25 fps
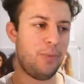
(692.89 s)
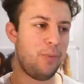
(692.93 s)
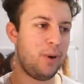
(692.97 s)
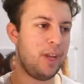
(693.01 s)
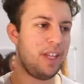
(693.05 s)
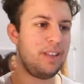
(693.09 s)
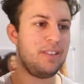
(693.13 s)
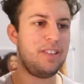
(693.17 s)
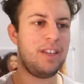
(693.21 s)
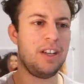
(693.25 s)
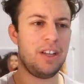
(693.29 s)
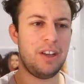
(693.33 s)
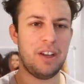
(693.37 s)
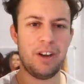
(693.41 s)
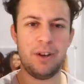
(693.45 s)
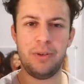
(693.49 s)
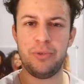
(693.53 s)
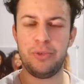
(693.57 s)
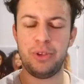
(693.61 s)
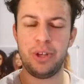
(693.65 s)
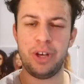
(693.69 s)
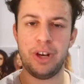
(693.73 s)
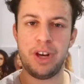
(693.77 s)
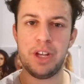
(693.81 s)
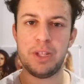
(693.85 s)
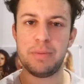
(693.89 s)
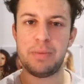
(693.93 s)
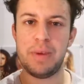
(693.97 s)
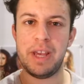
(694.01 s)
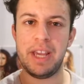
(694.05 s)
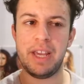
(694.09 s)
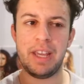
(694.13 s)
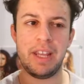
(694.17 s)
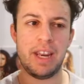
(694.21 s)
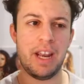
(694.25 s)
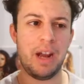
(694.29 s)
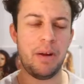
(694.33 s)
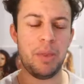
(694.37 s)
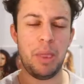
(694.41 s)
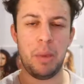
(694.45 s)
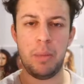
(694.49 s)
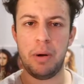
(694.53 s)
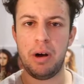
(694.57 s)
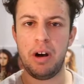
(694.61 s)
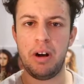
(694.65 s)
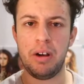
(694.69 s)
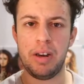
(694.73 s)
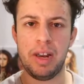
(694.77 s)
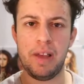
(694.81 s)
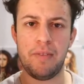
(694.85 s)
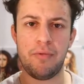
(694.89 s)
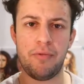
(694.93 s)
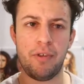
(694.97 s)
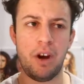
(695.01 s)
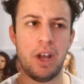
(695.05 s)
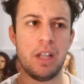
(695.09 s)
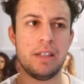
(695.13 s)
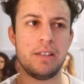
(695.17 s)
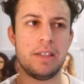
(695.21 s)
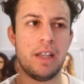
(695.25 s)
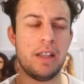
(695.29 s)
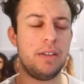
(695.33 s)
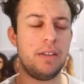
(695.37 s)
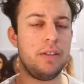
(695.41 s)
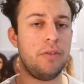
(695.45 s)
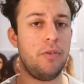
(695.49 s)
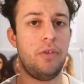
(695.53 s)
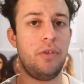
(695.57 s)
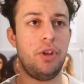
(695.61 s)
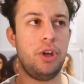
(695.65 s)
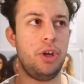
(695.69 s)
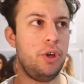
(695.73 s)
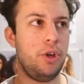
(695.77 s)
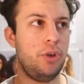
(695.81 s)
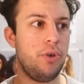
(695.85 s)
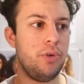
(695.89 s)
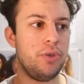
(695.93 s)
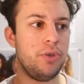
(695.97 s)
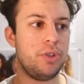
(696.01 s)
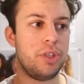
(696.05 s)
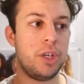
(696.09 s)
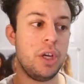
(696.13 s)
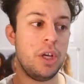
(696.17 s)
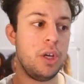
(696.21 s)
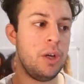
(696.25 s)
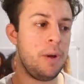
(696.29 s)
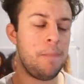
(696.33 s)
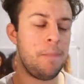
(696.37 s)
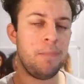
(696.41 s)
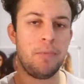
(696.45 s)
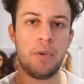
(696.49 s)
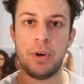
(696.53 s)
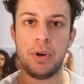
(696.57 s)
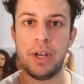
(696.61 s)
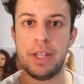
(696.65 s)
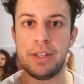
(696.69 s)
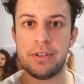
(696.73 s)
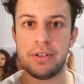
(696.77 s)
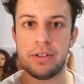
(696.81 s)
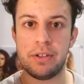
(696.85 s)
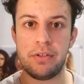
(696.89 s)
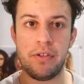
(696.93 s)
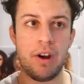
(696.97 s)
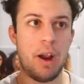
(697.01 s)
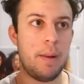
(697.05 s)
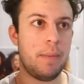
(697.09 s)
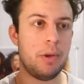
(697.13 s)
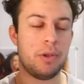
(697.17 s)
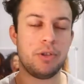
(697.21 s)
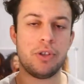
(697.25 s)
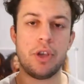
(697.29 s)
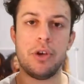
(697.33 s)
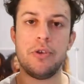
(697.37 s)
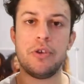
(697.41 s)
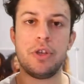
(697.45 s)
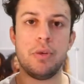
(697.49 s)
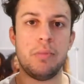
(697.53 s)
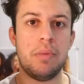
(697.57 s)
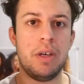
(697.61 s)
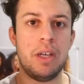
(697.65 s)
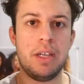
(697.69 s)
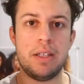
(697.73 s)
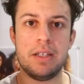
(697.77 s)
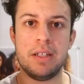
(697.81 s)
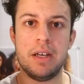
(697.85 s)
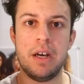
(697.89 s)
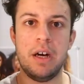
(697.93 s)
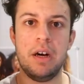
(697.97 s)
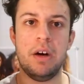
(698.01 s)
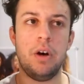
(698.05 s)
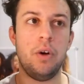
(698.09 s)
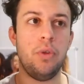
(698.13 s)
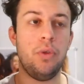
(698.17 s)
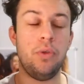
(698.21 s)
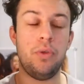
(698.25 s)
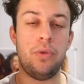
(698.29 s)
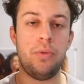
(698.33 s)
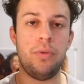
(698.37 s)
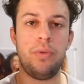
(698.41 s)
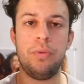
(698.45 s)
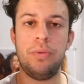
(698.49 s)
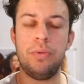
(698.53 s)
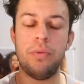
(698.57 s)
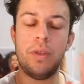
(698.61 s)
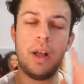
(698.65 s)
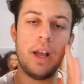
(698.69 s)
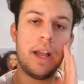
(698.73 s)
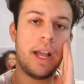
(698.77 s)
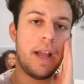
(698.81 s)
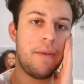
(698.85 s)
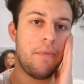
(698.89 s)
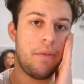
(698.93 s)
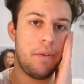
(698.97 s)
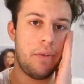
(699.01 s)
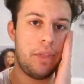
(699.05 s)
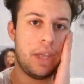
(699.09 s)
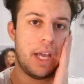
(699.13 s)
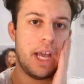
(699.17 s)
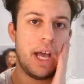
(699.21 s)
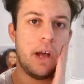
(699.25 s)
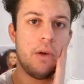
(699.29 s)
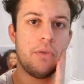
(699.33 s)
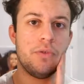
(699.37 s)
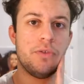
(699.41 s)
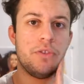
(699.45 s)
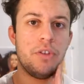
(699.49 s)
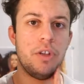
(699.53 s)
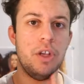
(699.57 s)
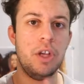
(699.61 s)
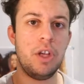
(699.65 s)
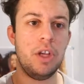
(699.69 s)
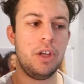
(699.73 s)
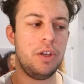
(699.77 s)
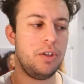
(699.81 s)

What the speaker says: We see girls and guys making out in the park, left, right and centre, in the news, on Instagram, on social media, on like everything else.